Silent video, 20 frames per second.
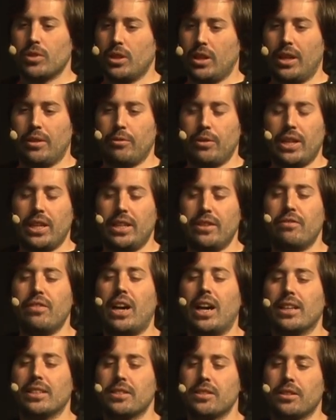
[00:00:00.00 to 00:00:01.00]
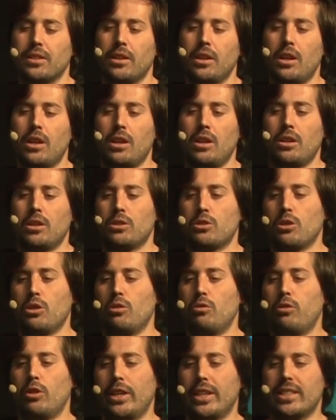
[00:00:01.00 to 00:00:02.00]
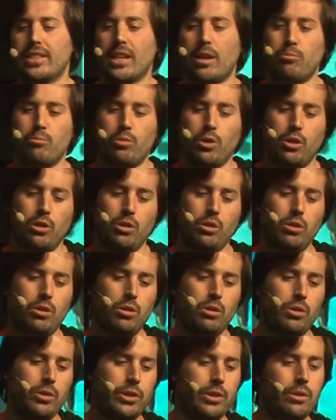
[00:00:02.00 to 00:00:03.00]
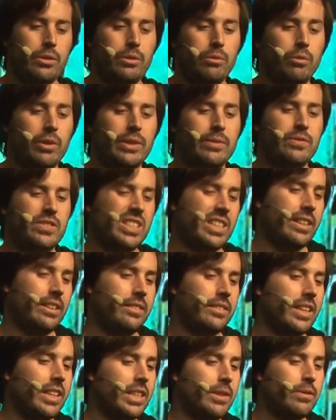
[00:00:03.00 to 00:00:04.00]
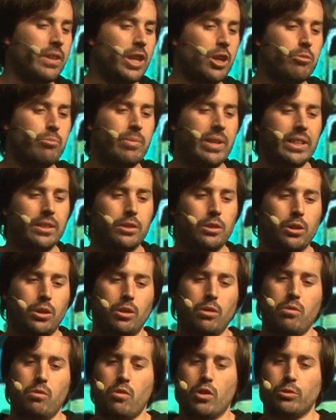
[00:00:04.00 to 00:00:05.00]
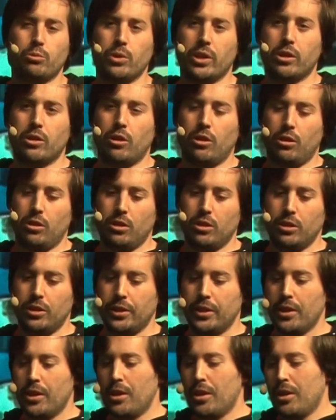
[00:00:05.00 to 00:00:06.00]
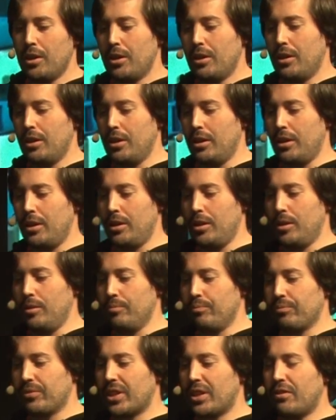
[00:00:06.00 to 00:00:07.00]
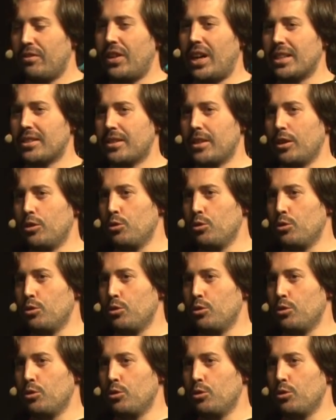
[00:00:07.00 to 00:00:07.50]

and really fast. So for example, we've seen the development of what we called faster